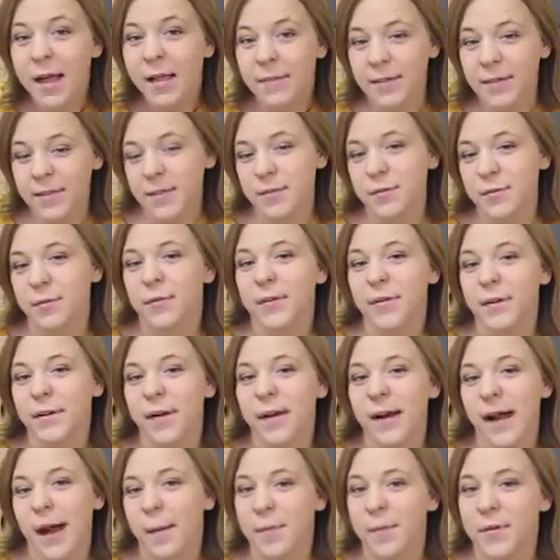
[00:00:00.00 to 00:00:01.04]
This is a really
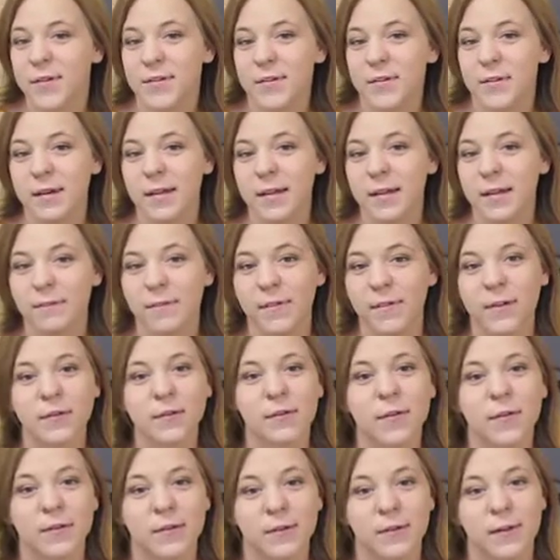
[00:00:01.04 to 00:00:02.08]
great opportunity for
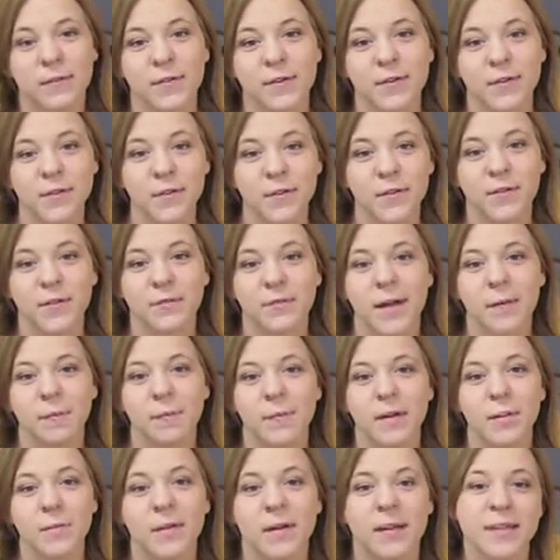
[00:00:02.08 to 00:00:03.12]
you to serve your church
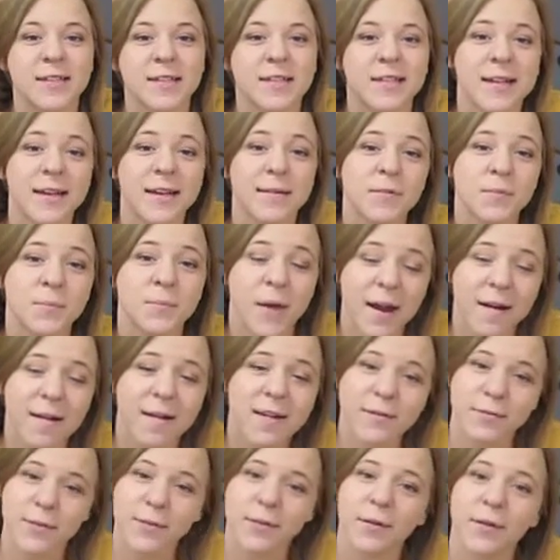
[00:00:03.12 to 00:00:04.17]
family because it gives
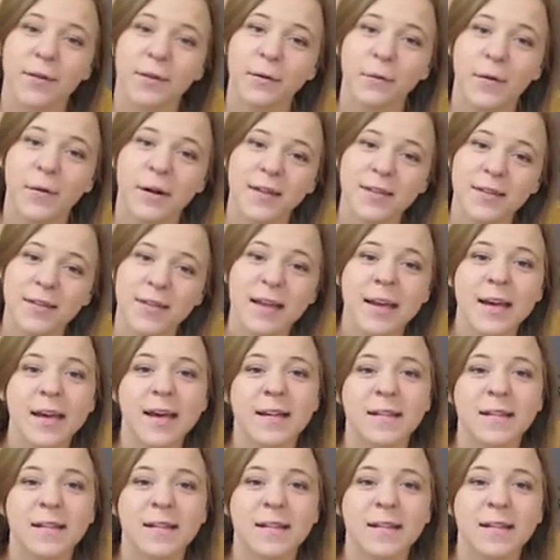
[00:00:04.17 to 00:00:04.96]
parents with little ones